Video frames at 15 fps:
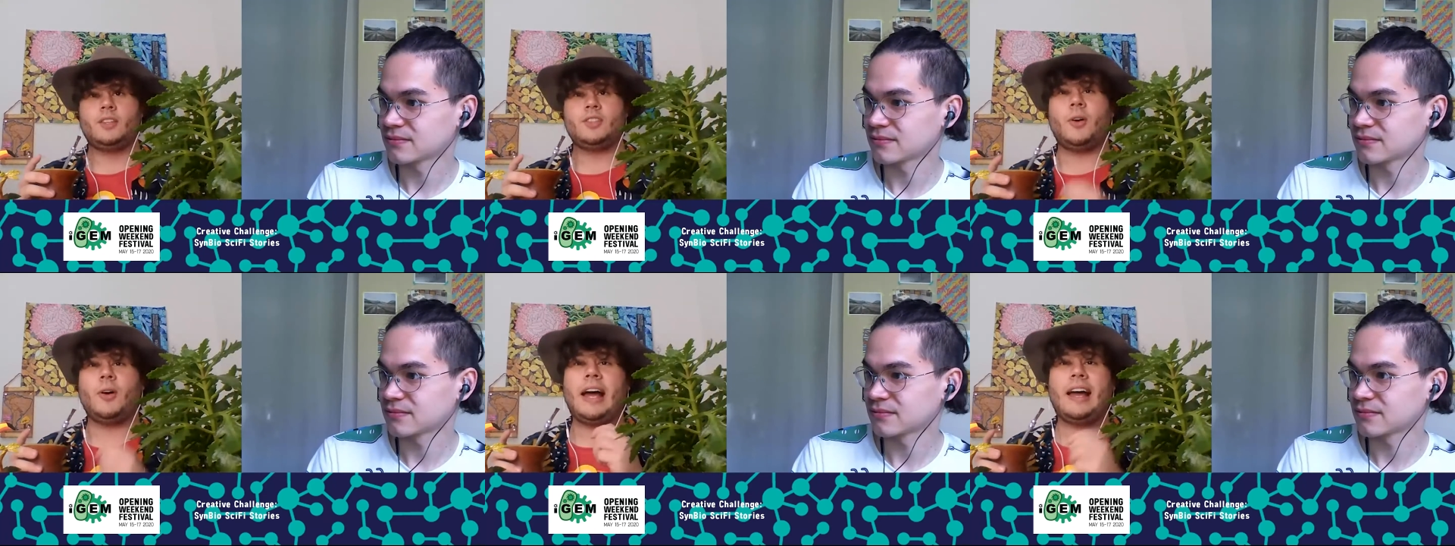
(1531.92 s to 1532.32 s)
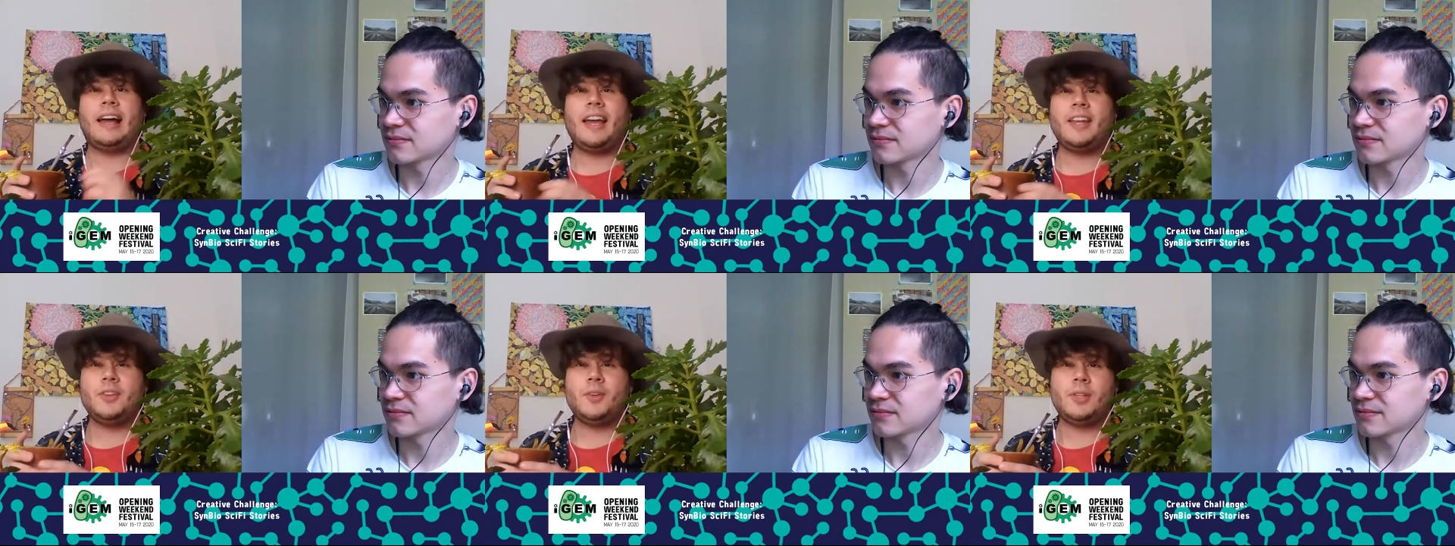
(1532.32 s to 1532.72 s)
Speaker 1: So
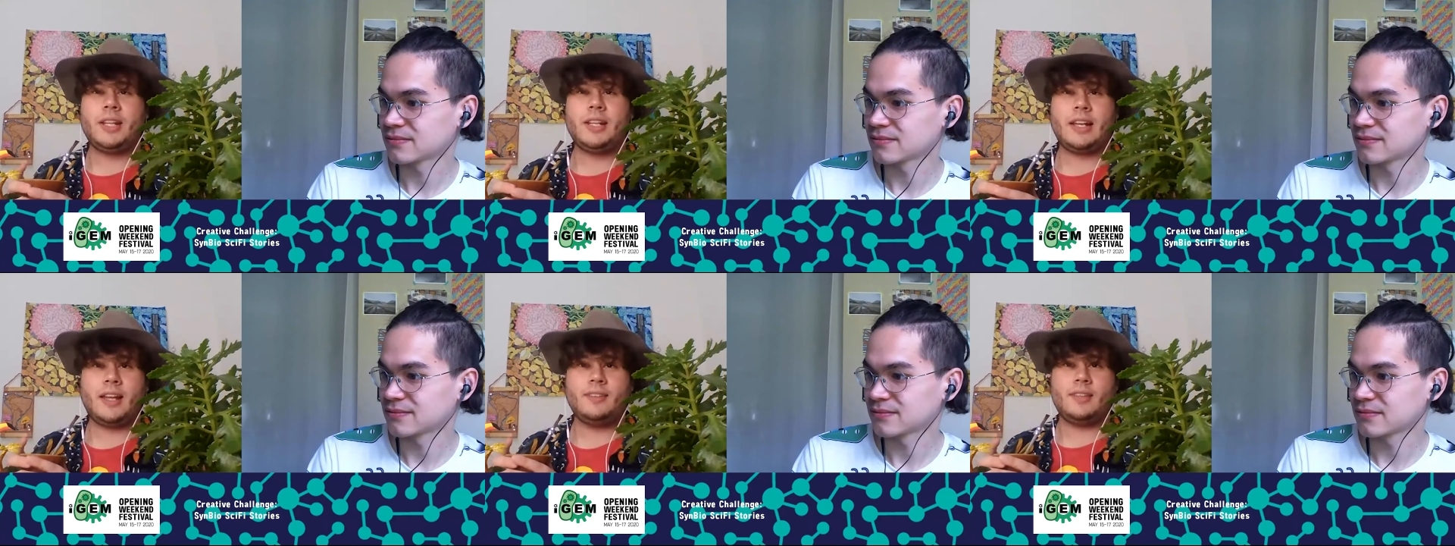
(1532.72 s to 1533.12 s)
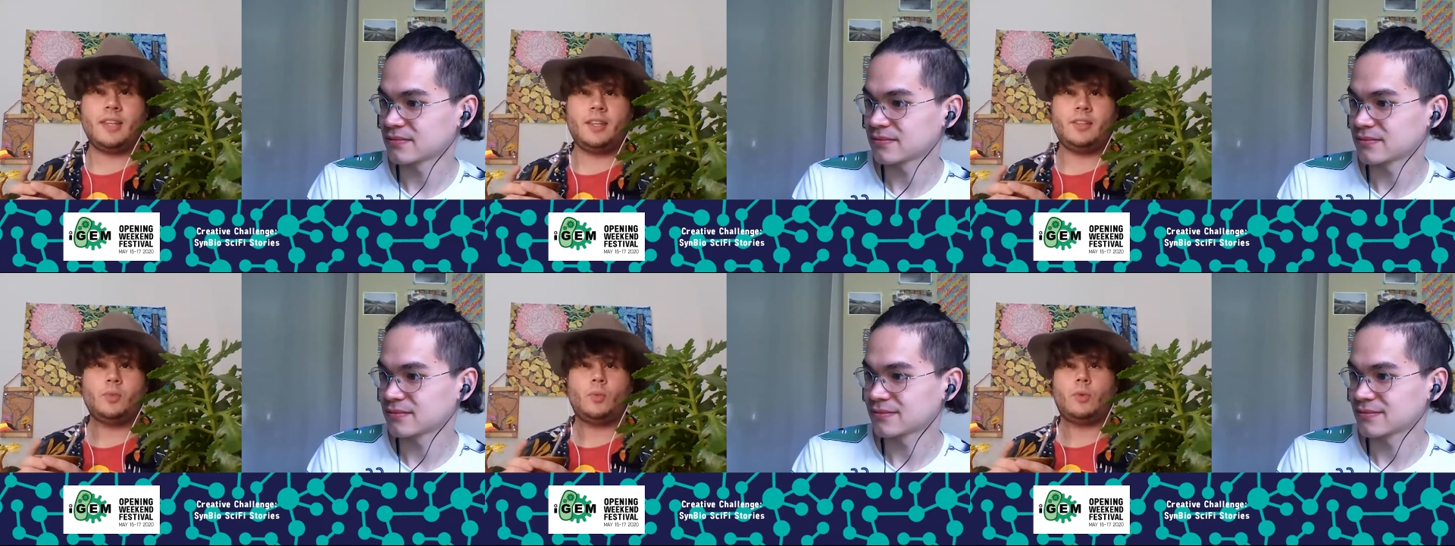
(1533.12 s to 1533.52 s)
I, I know that
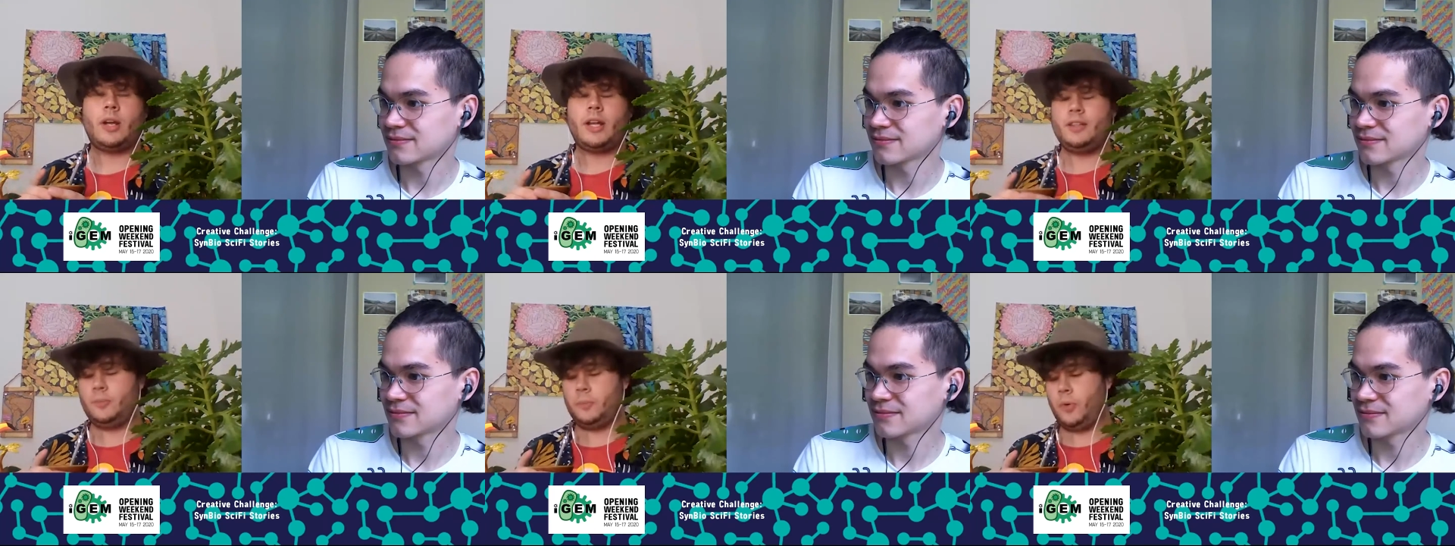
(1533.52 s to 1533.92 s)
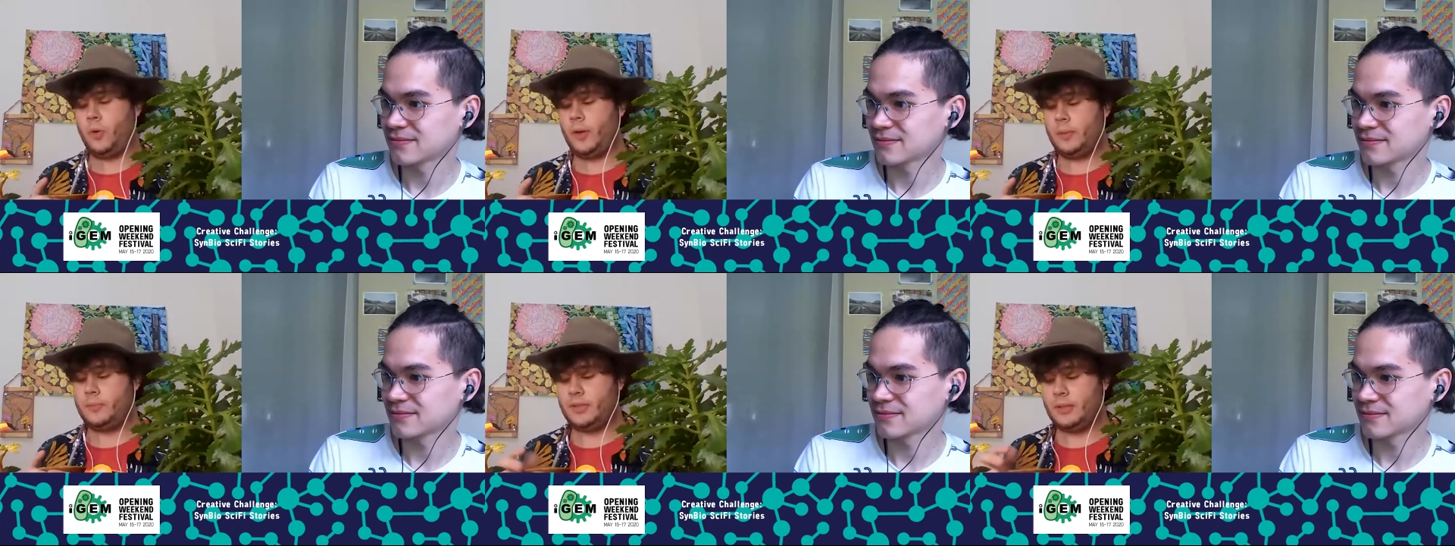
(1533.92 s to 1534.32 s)
Hasnain writes
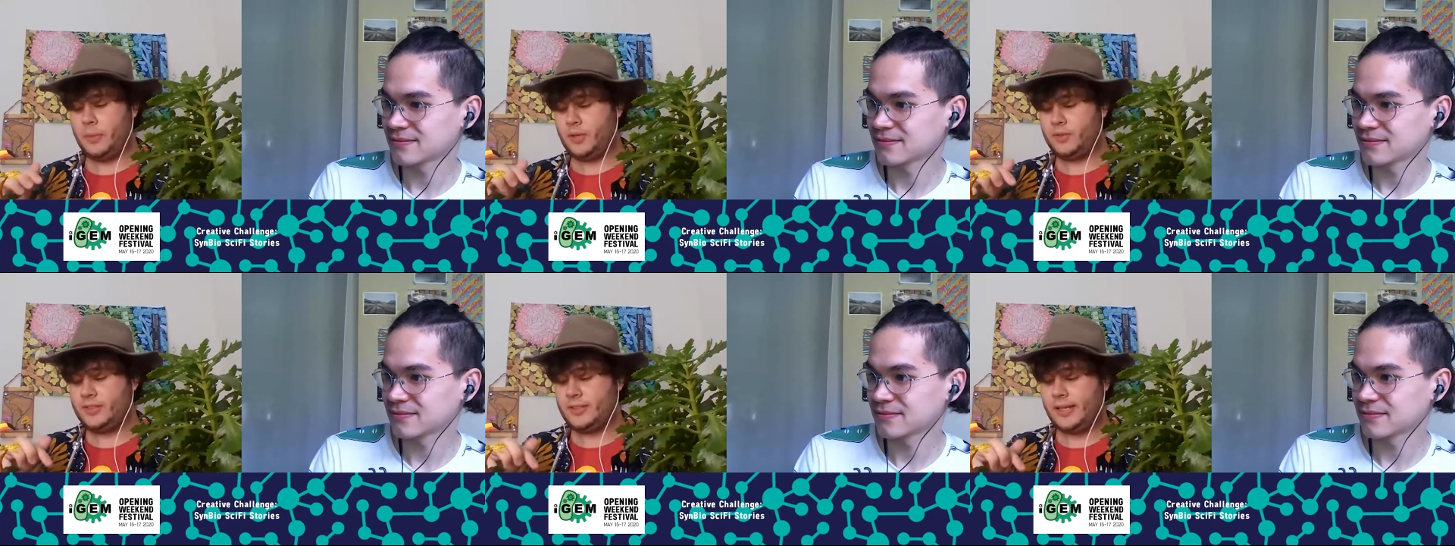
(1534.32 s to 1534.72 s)
poems about